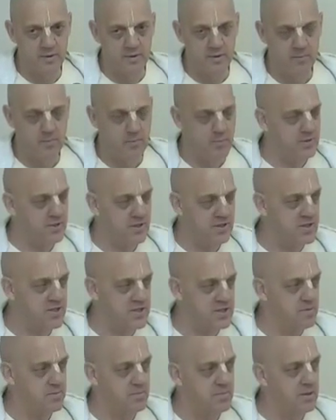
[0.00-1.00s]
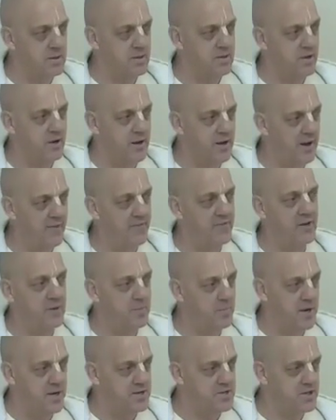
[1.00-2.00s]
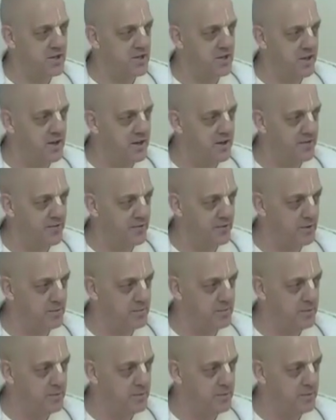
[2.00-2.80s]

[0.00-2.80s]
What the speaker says: But that doesn't mean that I have the capacity to care for them.